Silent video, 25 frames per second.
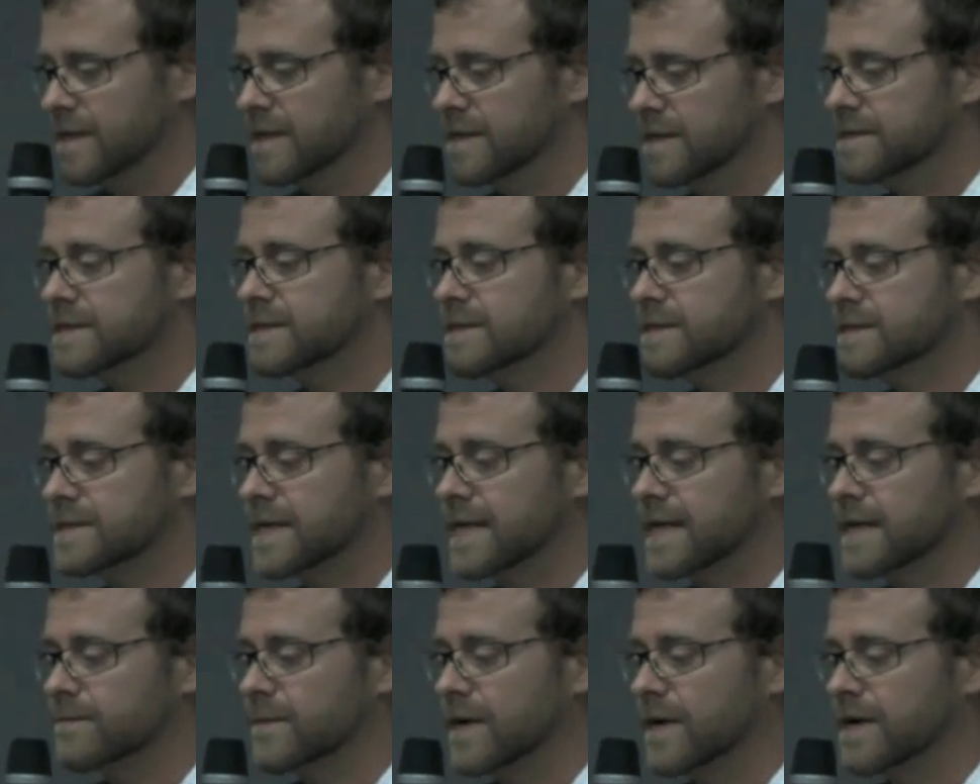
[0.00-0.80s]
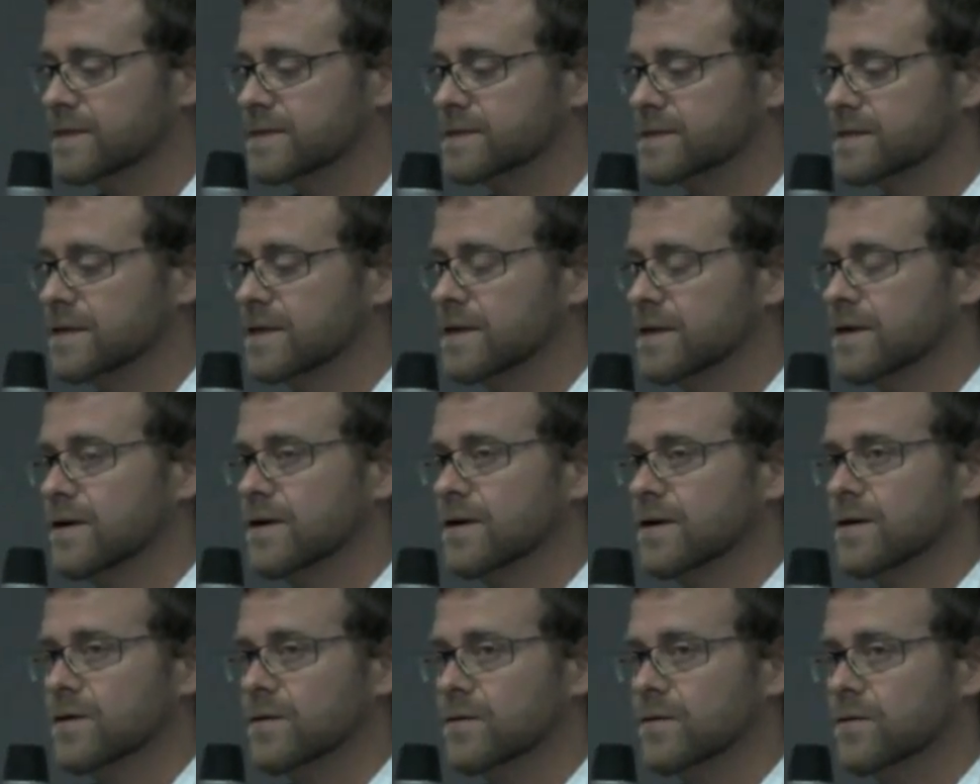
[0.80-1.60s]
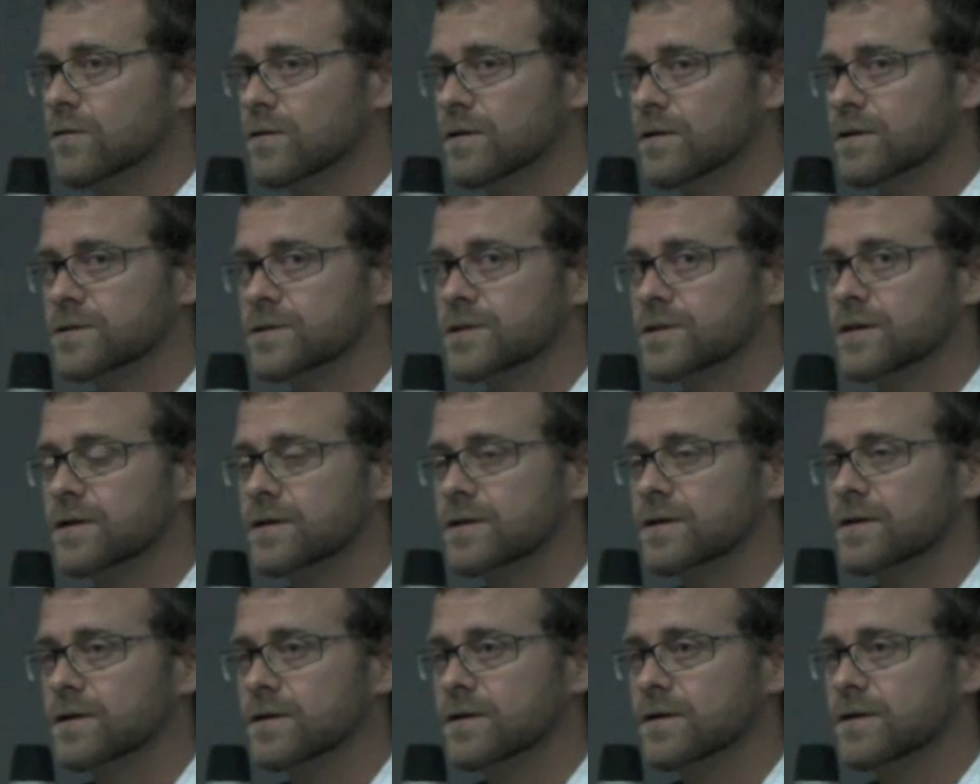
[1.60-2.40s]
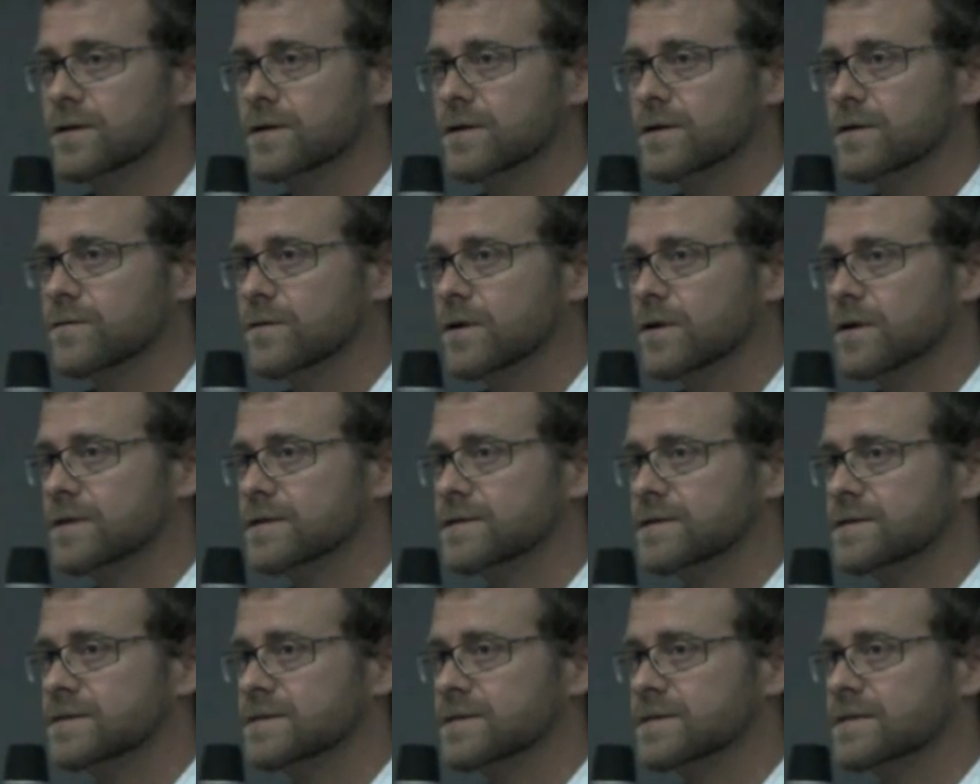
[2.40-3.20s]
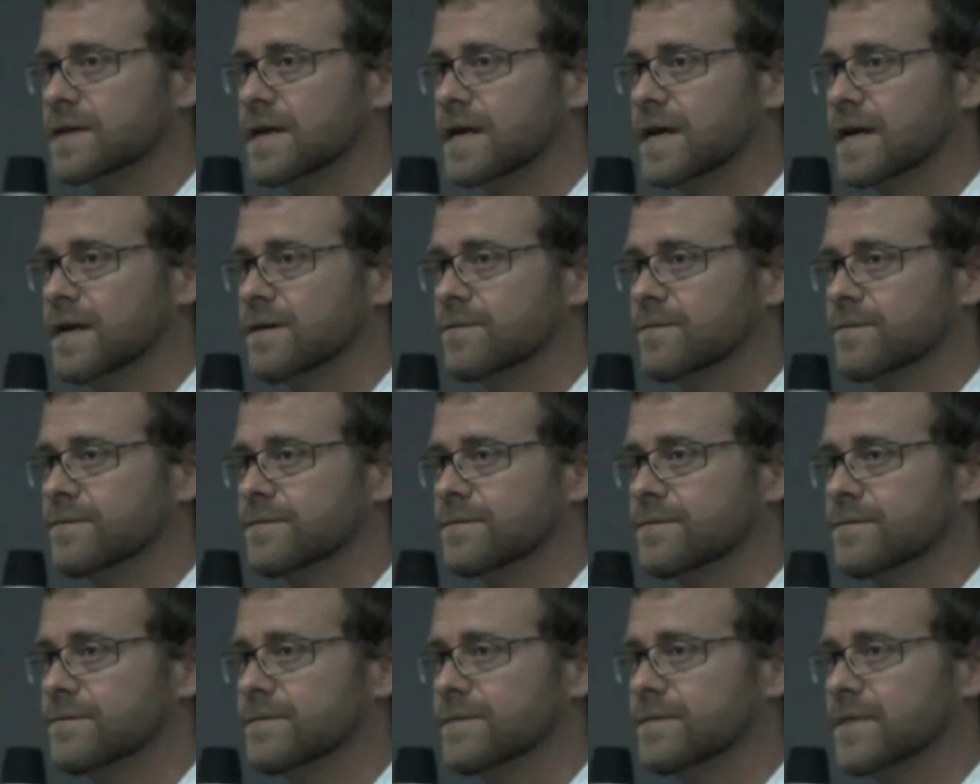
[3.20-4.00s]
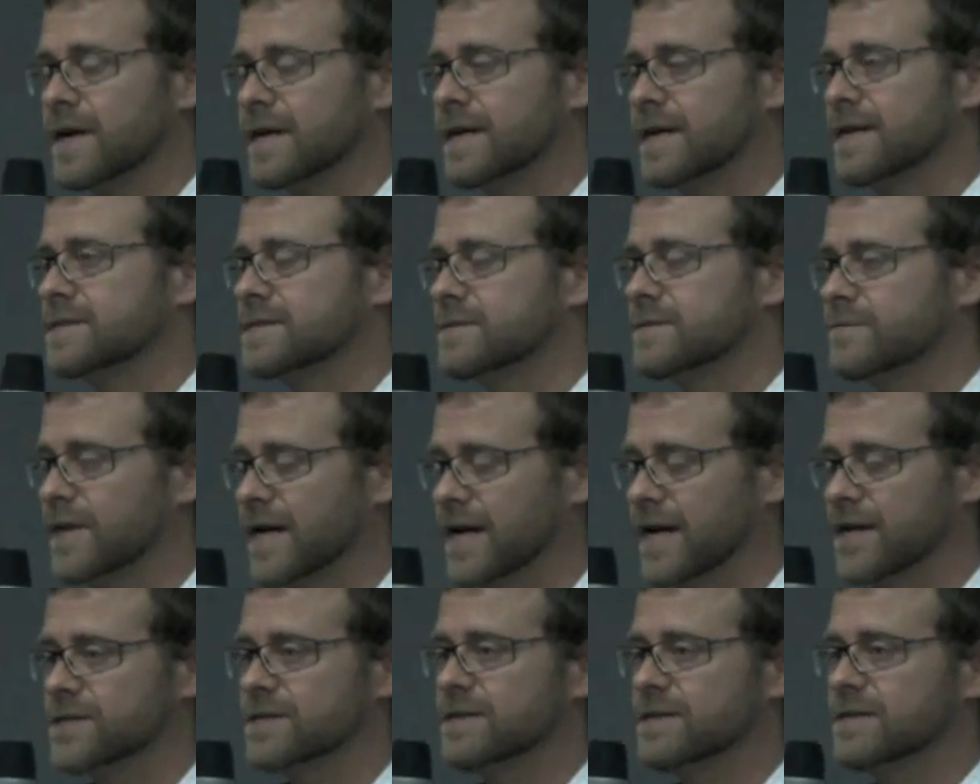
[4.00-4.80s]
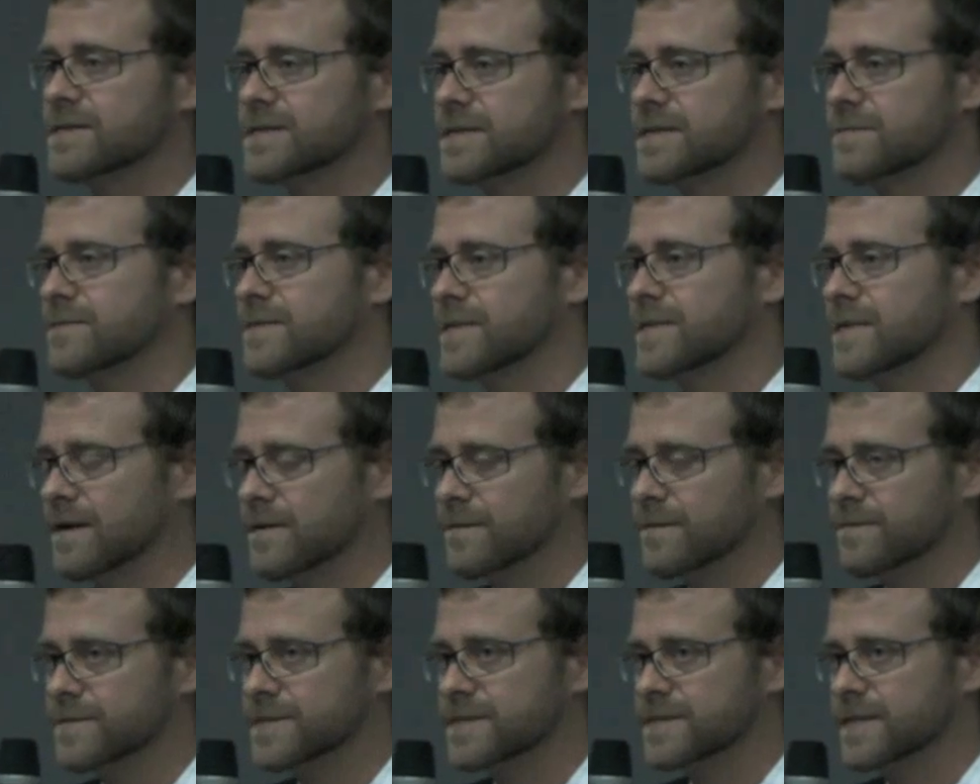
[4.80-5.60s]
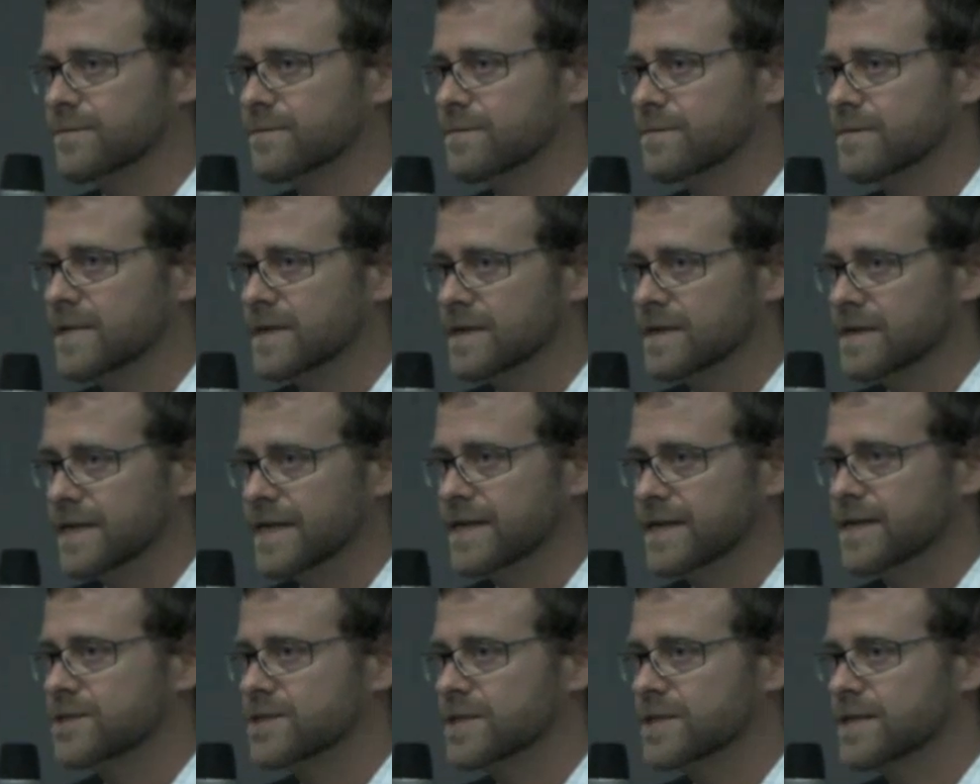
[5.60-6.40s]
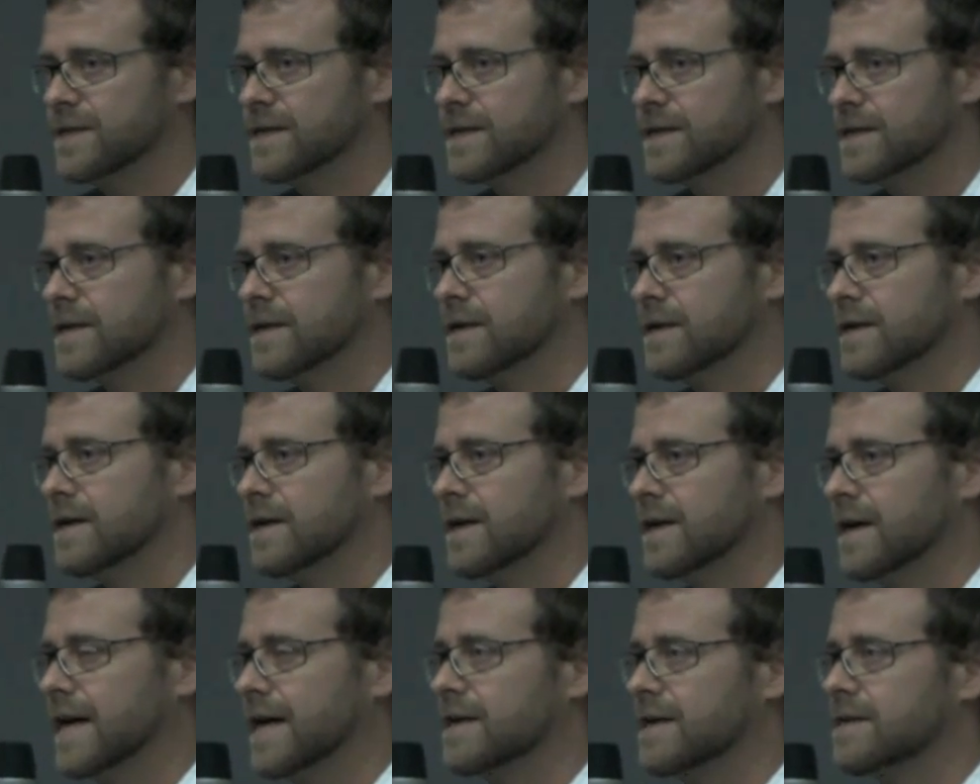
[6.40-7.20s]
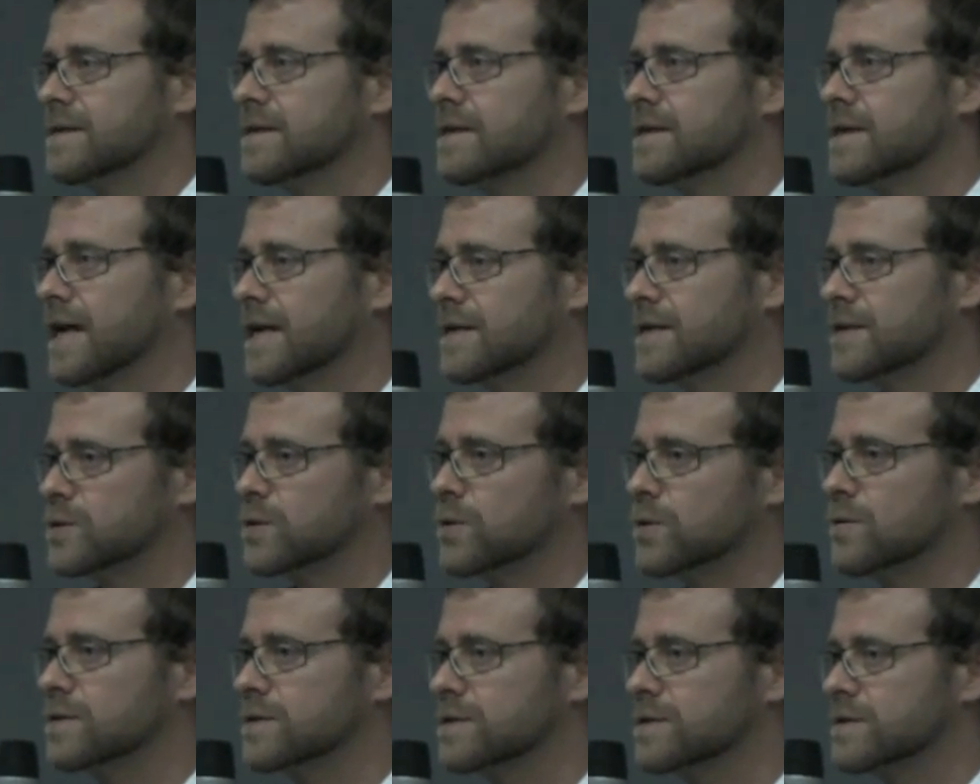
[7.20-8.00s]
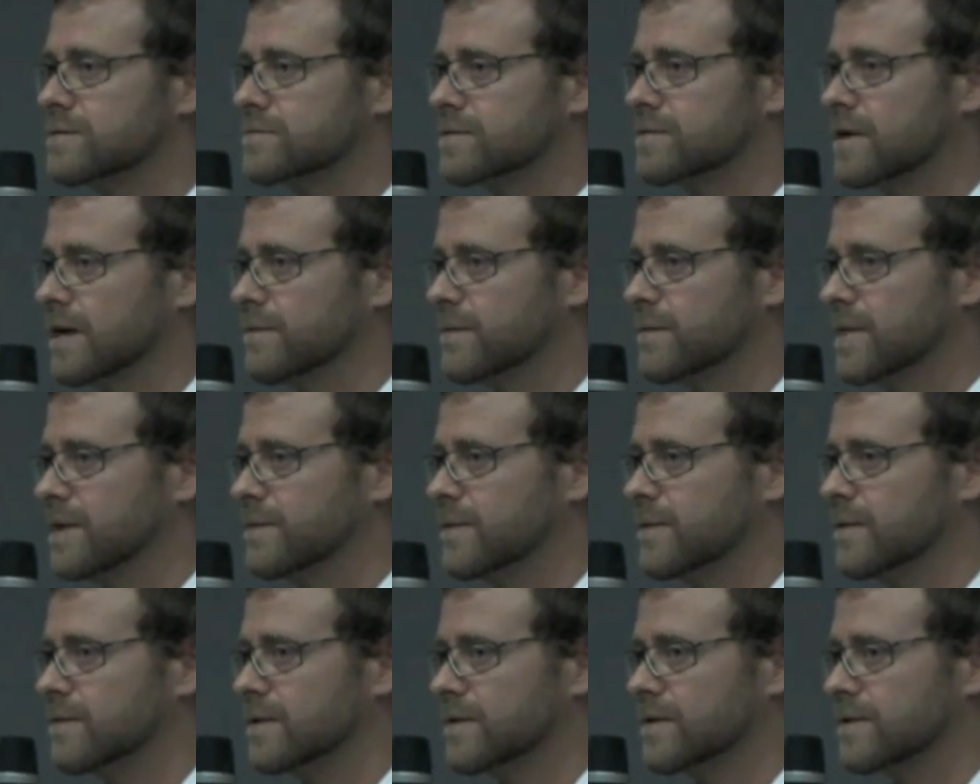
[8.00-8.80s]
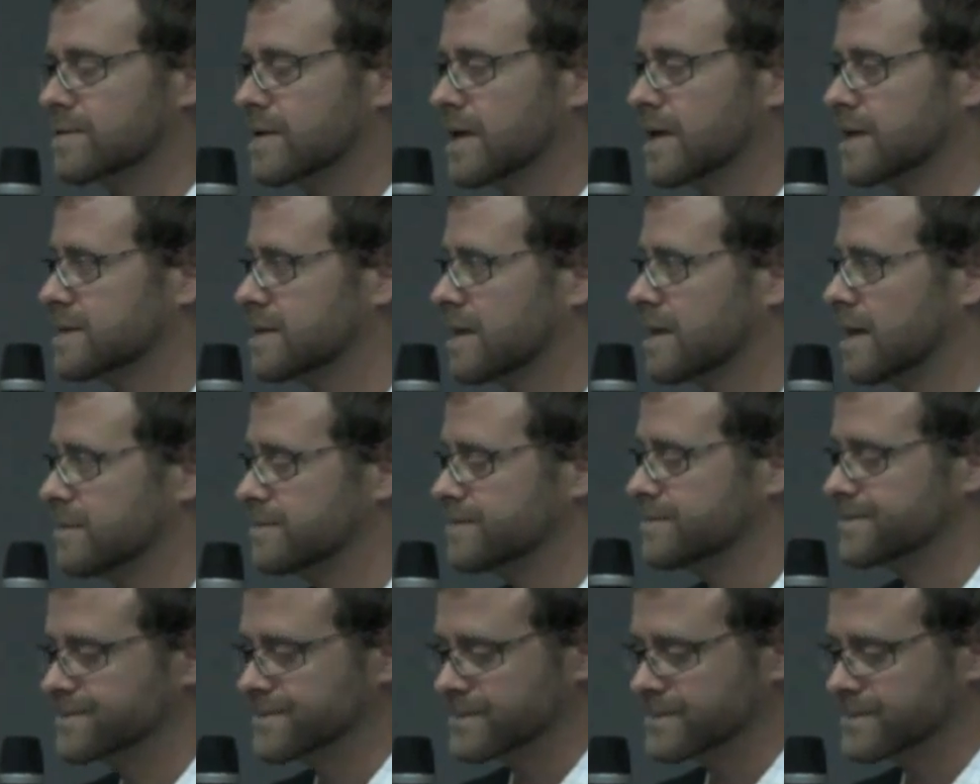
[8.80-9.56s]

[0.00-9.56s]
It didn't take much. All it took was, um, I guess, some passion and some, um, some energy and, and talking to the right people at the right time.